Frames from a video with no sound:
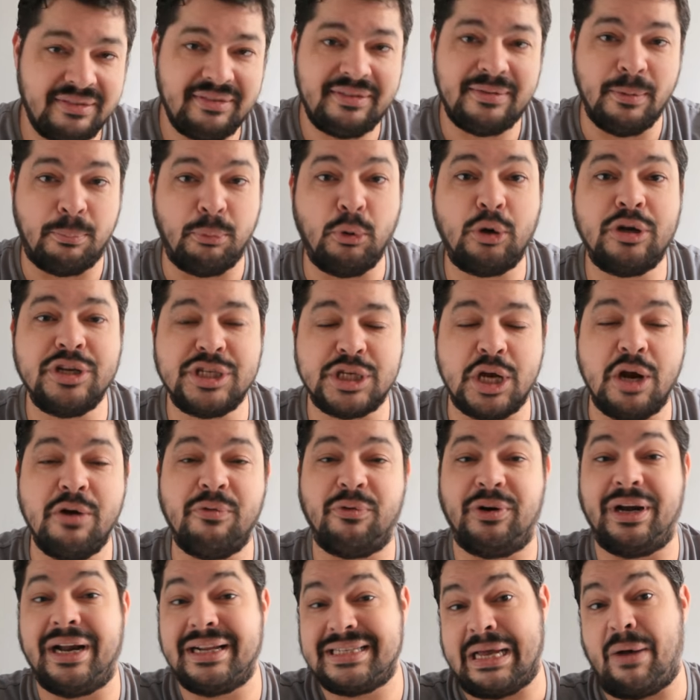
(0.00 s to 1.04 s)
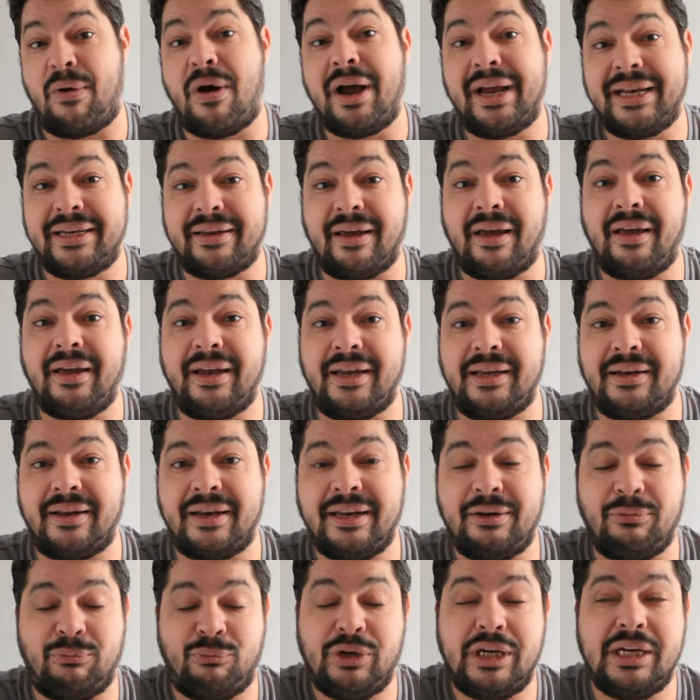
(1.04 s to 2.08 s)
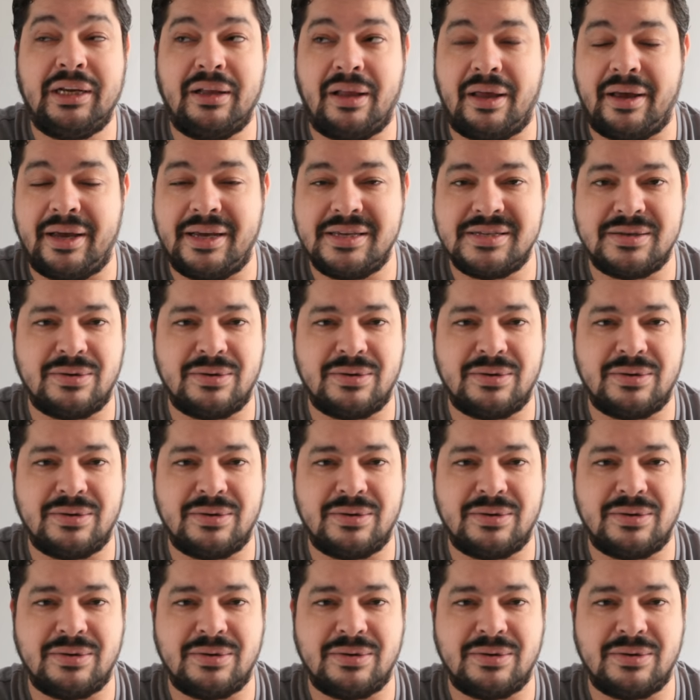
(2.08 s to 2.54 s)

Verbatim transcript: the book is over. And that's how I died. I didn't realize.